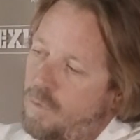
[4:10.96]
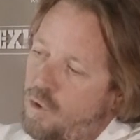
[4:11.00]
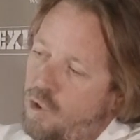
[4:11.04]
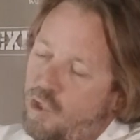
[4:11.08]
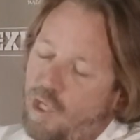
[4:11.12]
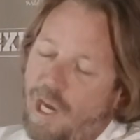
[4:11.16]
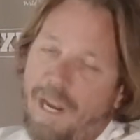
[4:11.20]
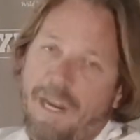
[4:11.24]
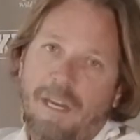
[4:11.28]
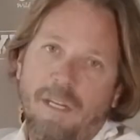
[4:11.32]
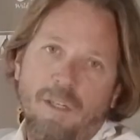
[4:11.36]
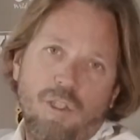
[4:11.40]

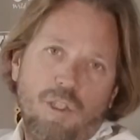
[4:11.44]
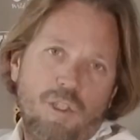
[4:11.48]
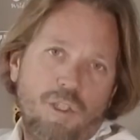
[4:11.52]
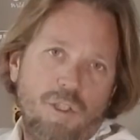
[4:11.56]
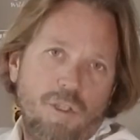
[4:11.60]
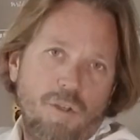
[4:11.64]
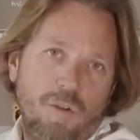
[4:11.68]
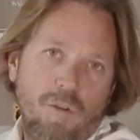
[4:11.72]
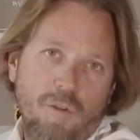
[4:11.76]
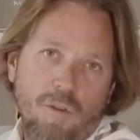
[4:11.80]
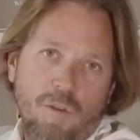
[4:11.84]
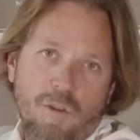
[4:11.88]

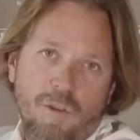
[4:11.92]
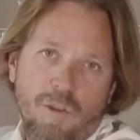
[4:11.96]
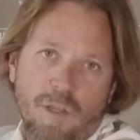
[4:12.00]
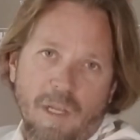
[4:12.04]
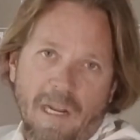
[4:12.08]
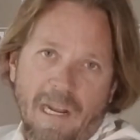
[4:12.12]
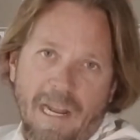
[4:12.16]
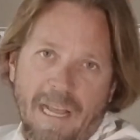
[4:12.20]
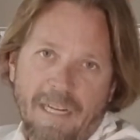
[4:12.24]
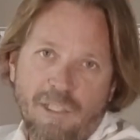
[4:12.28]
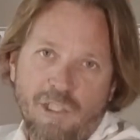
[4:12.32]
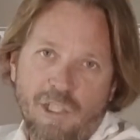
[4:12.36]
change
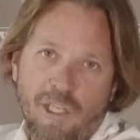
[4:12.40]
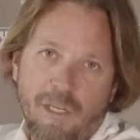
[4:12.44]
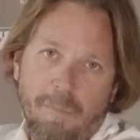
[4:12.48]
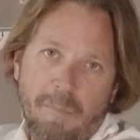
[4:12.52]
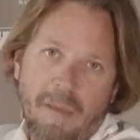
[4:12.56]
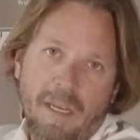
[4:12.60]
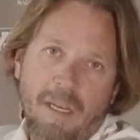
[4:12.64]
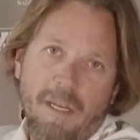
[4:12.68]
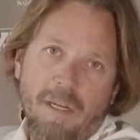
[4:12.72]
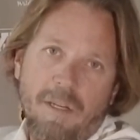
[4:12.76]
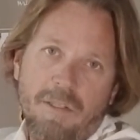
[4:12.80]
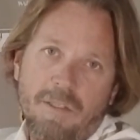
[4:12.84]
the latching
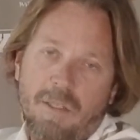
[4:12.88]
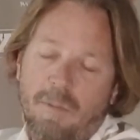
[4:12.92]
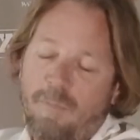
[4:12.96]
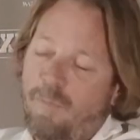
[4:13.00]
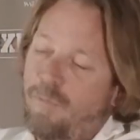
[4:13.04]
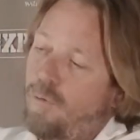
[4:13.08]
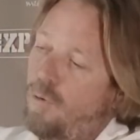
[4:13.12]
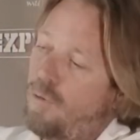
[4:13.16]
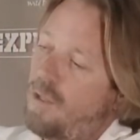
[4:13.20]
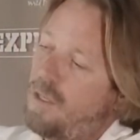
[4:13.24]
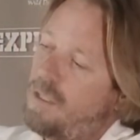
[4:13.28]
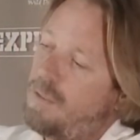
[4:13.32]
mechanism
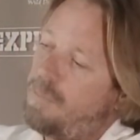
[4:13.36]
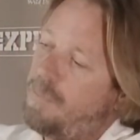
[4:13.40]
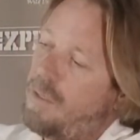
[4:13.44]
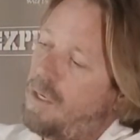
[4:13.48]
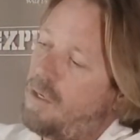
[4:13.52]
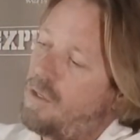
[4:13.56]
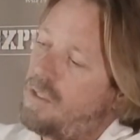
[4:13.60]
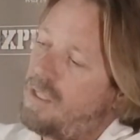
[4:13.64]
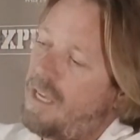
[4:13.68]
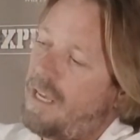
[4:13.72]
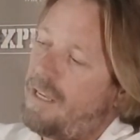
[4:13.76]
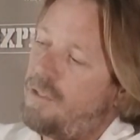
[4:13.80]
for this,
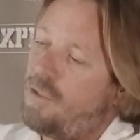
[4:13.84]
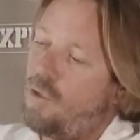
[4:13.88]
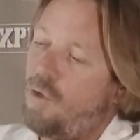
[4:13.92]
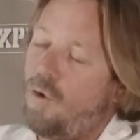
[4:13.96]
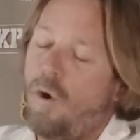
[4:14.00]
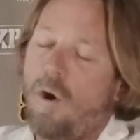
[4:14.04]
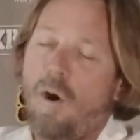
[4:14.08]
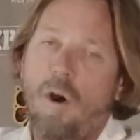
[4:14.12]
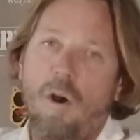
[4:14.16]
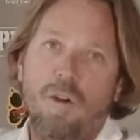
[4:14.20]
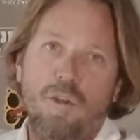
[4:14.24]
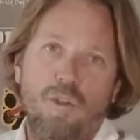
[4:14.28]
because as
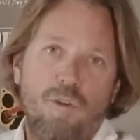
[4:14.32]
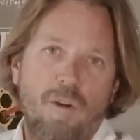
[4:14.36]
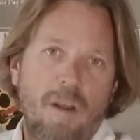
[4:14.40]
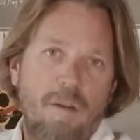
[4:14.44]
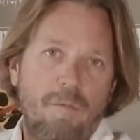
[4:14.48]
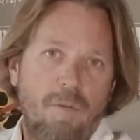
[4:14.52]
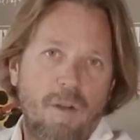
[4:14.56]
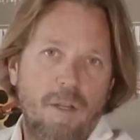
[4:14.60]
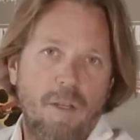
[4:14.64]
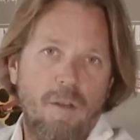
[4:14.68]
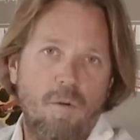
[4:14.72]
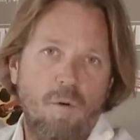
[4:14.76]
you are
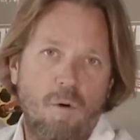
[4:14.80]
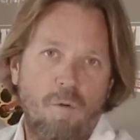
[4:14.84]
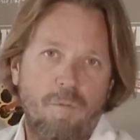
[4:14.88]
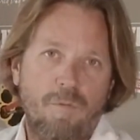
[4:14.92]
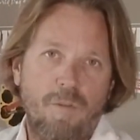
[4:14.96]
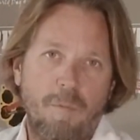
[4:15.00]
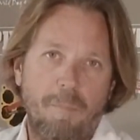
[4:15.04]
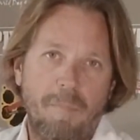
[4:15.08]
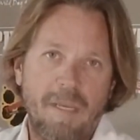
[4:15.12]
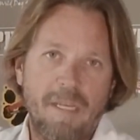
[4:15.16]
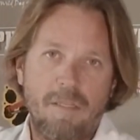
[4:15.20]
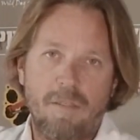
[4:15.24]
traveling
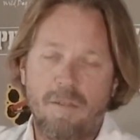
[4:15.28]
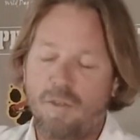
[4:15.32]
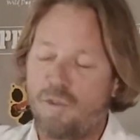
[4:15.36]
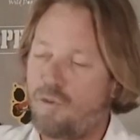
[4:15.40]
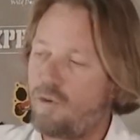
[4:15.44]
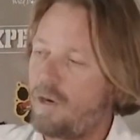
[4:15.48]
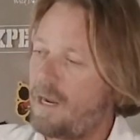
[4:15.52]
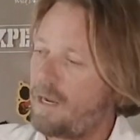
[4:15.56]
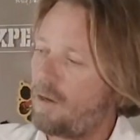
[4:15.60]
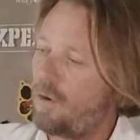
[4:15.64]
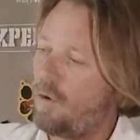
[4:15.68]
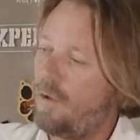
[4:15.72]
off the beaten
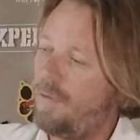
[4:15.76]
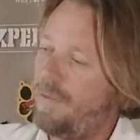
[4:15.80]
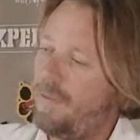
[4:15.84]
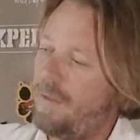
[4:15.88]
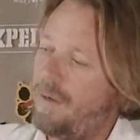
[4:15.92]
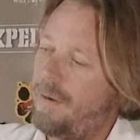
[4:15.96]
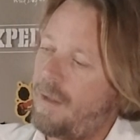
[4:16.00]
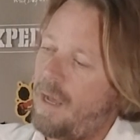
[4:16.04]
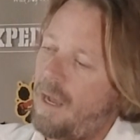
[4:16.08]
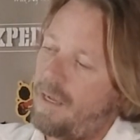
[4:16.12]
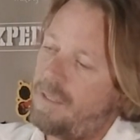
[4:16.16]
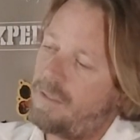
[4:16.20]
track on
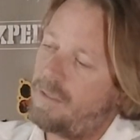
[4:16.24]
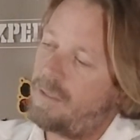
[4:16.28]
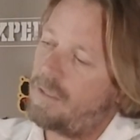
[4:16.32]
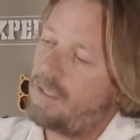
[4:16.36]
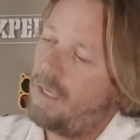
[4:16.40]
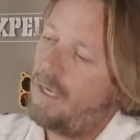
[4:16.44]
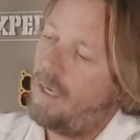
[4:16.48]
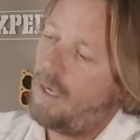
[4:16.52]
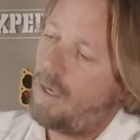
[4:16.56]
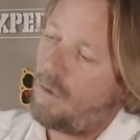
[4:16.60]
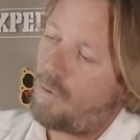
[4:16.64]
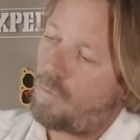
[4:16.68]
the nice
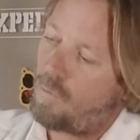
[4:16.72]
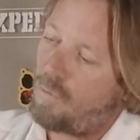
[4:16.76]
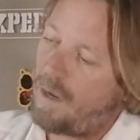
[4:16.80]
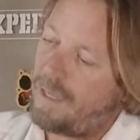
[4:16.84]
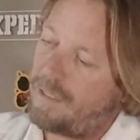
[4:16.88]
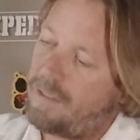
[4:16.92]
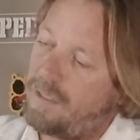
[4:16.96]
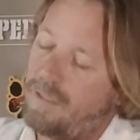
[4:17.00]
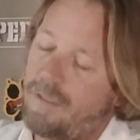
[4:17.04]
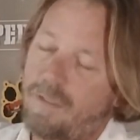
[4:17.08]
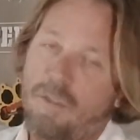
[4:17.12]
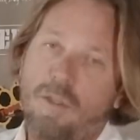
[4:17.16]

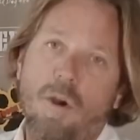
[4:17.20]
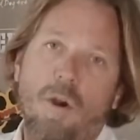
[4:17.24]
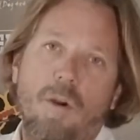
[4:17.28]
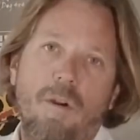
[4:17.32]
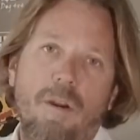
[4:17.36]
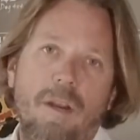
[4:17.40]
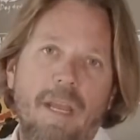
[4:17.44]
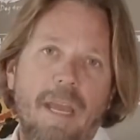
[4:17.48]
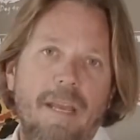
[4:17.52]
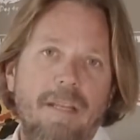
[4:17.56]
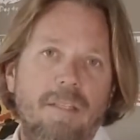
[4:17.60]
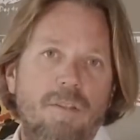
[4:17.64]
rutted
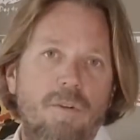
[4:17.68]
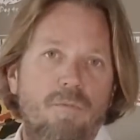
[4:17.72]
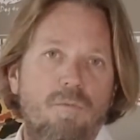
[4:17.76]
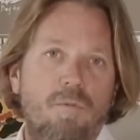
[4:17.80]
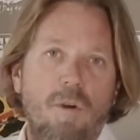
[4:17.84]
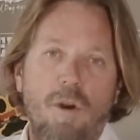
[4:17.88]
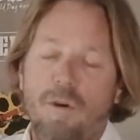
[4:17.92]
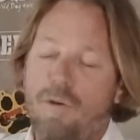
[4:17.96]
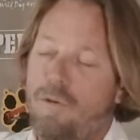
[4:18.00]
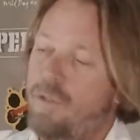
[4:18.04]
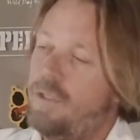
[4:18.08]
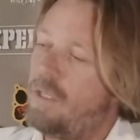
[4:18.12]
corrugated
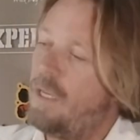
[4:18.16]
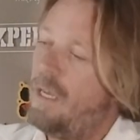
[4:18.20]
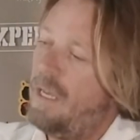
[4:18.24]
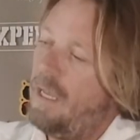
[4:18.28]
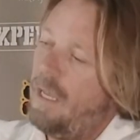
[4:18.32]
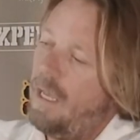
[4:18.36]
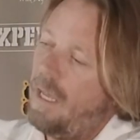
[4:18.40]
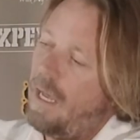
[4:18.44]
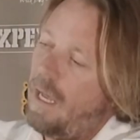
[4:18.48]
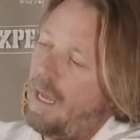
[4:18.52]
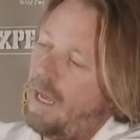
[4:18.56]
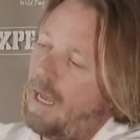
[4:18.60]
roads,
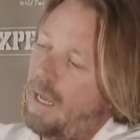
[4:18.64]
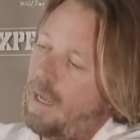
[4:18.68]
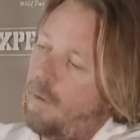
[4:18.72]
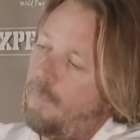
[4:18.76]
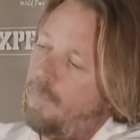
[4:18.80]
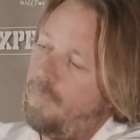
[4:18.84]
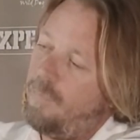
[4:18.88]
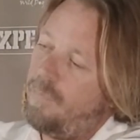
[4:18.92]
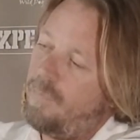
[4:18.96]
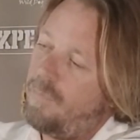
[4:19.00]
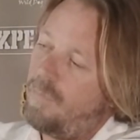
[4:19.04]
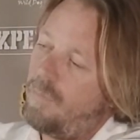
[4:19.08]

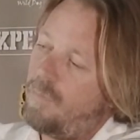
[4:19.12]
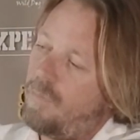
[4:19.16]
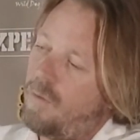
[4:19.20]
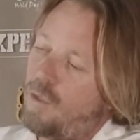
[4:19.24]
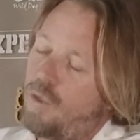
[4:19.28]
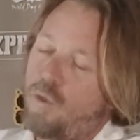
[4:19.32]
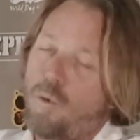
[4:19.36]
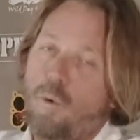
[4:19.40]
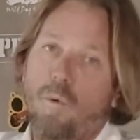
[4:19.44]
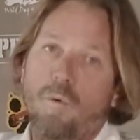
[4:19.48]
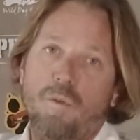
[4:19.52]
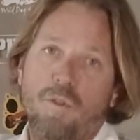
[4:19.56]
the
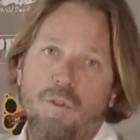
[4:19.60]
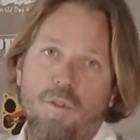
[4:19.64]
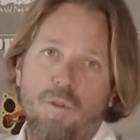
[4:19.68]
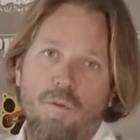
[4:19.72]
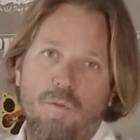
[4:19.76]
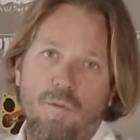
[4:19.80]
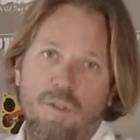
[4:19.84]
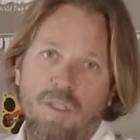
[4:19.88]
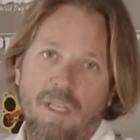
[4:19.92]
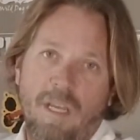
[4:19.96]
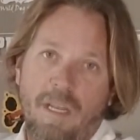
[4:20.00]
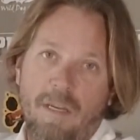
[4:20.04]
doors
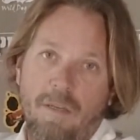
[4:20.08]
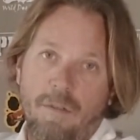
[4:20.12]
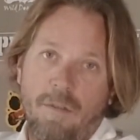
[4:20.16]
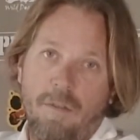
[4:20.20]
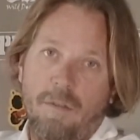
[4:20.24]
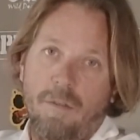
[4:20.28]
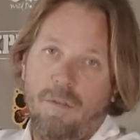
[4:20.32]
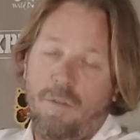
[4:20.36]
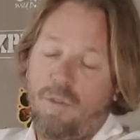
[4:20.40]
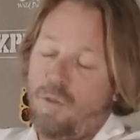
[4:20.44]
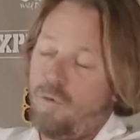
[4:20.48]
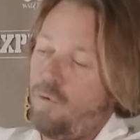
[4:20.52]
do
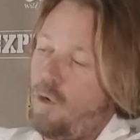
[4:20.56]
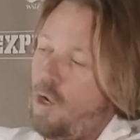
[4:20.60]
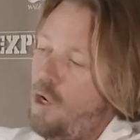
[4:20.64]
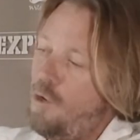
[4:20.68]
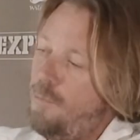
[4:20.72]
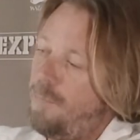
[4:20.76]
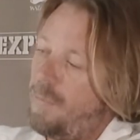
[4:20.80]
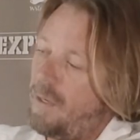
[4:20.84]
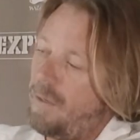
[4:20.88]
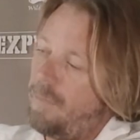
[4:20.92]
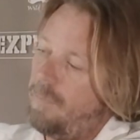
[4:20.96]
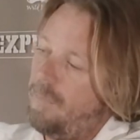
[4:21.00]
tend to
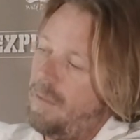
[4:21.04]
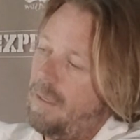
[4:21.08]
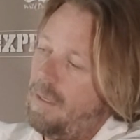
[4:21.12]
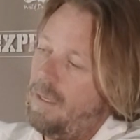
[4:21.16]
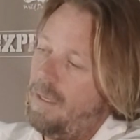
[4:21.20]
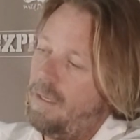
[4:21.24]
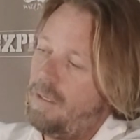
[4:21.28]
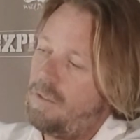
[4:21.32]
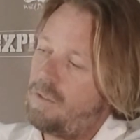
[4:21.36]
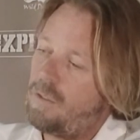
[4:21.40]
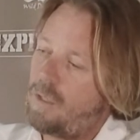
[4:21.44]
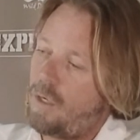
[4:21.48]
open.
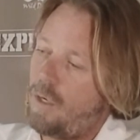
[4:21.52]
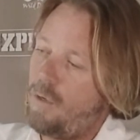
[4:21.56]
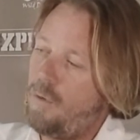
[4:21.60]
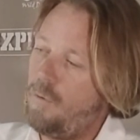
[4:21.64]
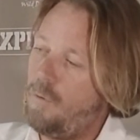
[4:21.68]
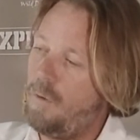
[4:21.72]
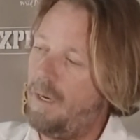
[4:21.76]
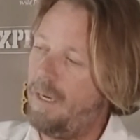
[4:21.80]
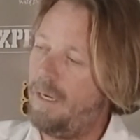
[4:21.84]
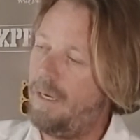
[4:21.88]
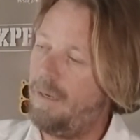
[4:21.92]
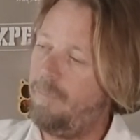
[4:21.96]

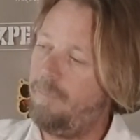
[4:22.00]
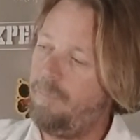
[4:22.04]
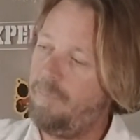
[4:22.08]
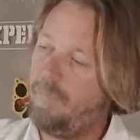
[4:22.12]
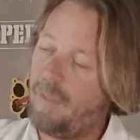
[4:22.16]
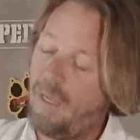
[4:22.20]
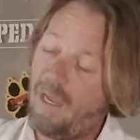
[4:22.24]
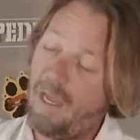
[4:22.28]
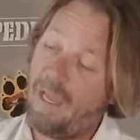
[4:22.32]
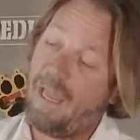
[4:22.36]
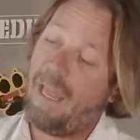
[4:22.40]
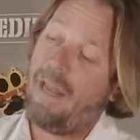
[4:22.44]
So
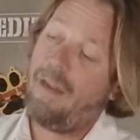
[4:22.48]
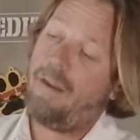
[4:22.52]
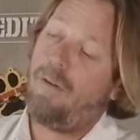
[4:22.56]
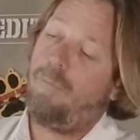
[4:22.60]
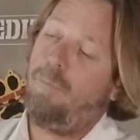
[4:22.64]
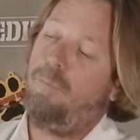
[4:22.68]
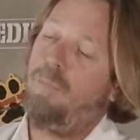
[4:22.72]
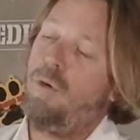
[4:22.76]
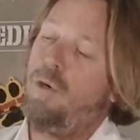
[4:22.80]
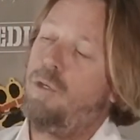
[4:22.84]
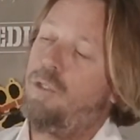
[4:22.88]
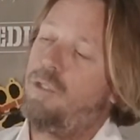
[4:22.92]
I
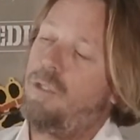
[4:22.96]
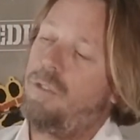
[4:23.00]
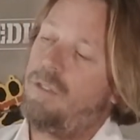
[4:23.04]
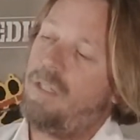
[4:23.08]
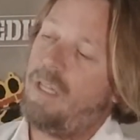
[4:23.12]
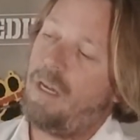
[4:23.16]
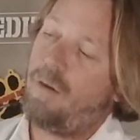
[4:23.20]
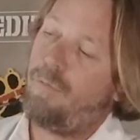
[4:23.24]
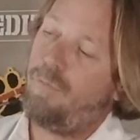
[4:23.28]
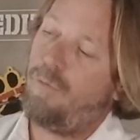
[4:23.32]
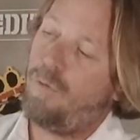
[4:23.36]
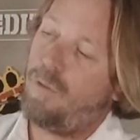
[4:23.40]
hadn't purchased
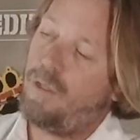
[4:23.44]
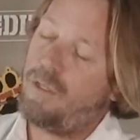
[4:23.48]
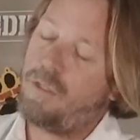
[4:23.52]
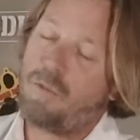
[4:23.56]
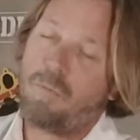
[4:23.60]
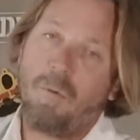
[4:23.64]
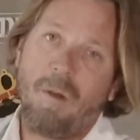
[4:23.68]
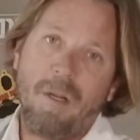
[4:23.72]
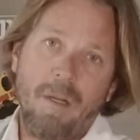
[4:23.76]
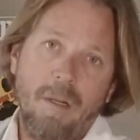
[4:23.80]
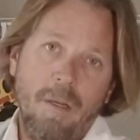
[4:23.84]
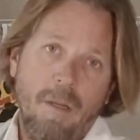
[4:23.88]
that for
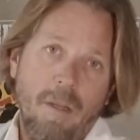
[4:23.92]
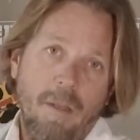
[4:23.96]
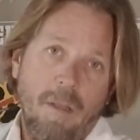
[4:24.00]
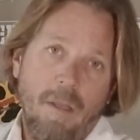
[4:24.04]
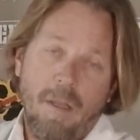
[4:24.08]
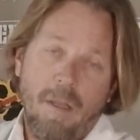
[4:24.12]
this one.